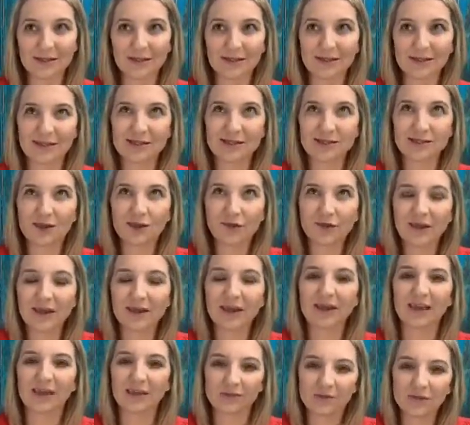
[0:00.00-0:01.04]
so that
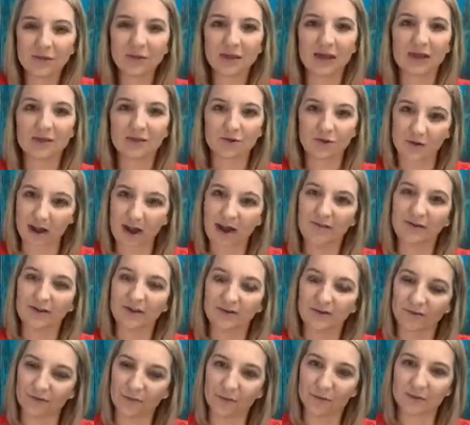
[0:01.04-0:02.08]
it gives you that driving
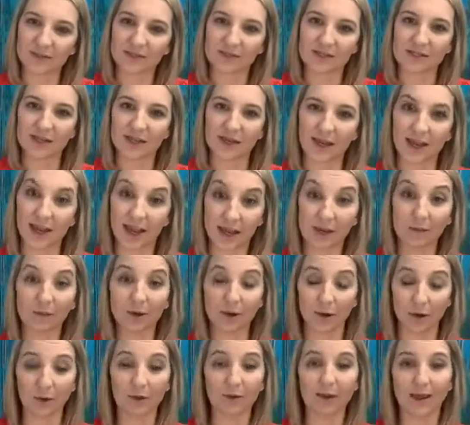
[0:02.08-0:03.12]
force to keep
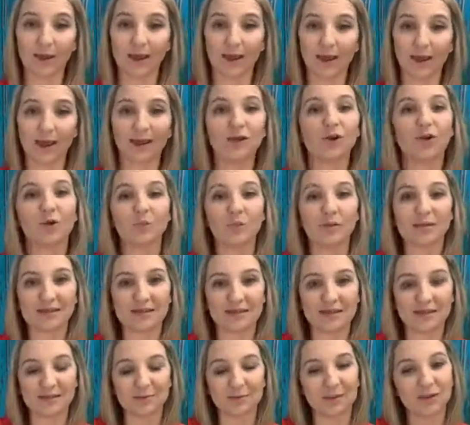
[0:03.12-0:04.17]
going in your
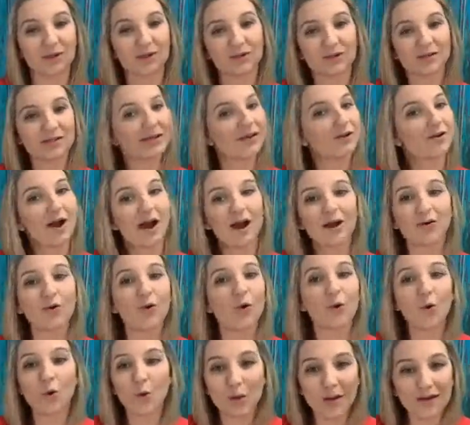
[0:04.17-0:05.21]
business, because there are
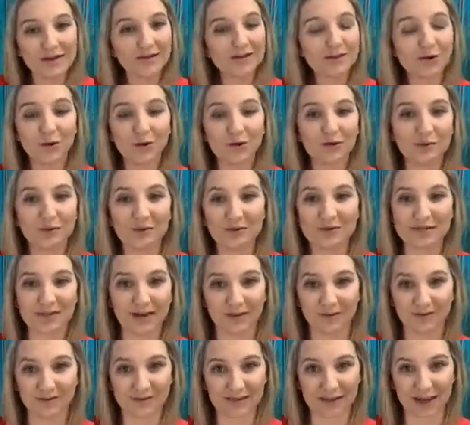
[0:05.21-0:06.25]
always going to be
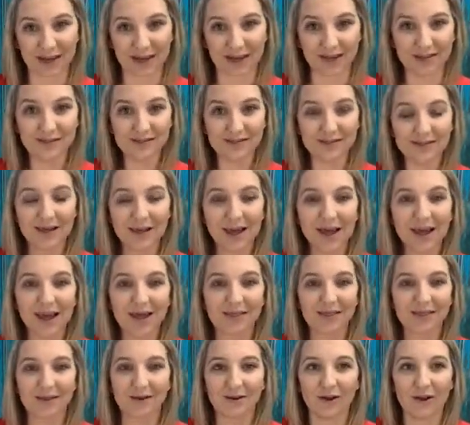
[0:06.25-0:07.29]
tough days.
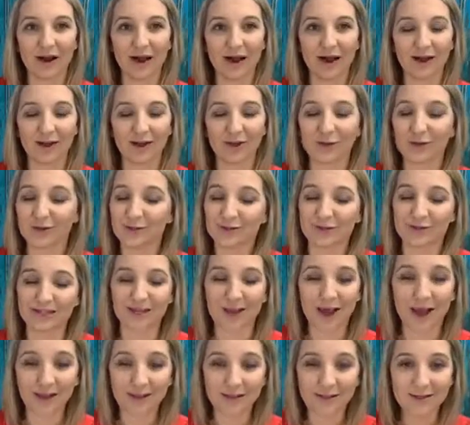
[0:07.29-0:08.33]
There are going to be
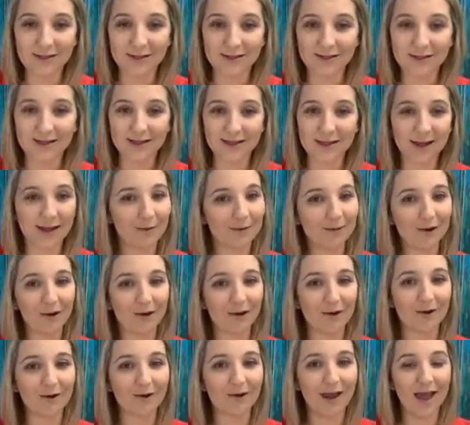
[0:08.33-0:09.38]
challenges that come
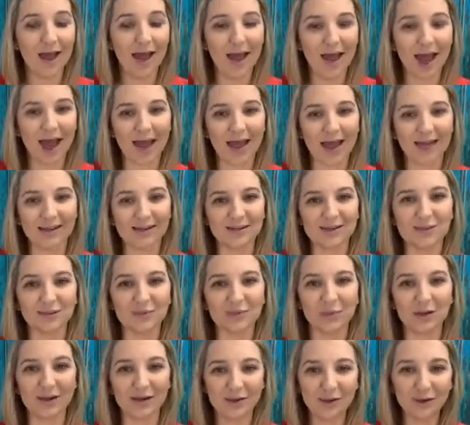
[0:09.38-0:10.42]
along, and
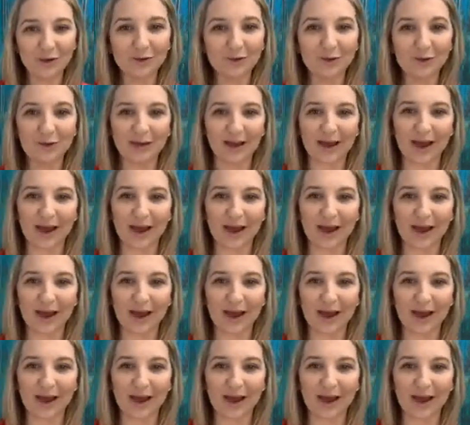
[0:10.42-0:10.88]
when you